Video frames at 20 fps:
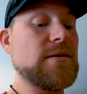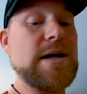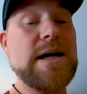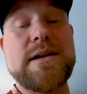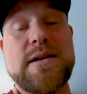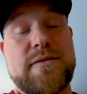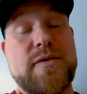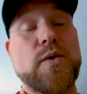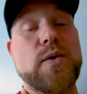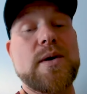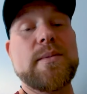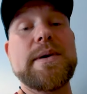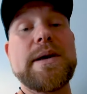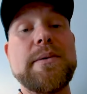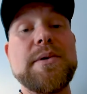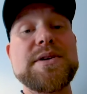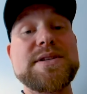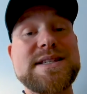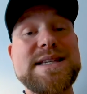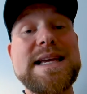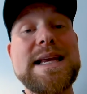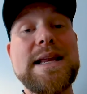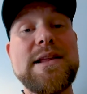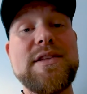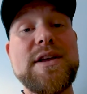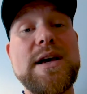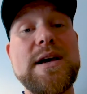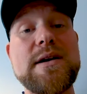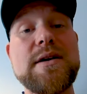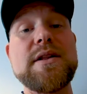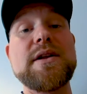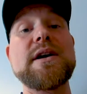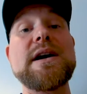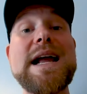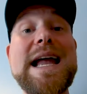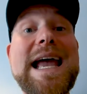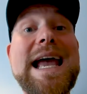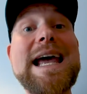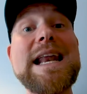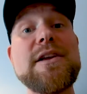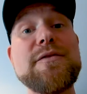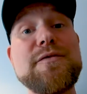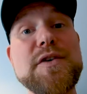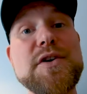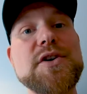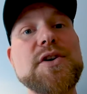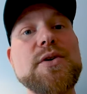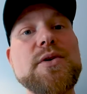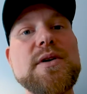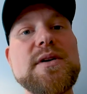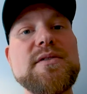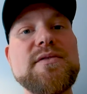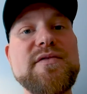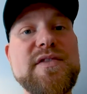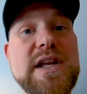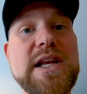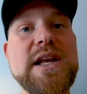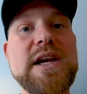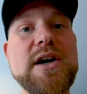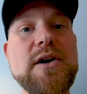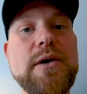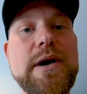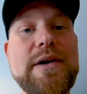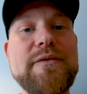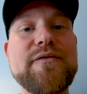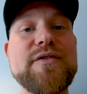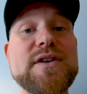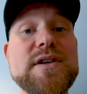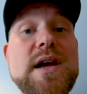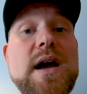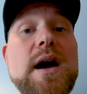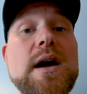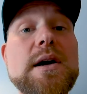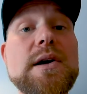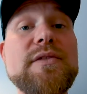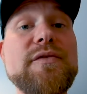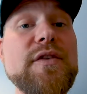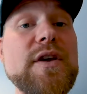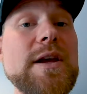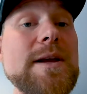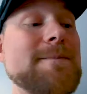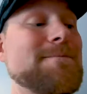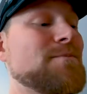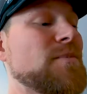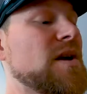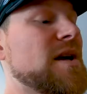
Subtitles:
to be able to see anything under there, and if you're doing video and photography,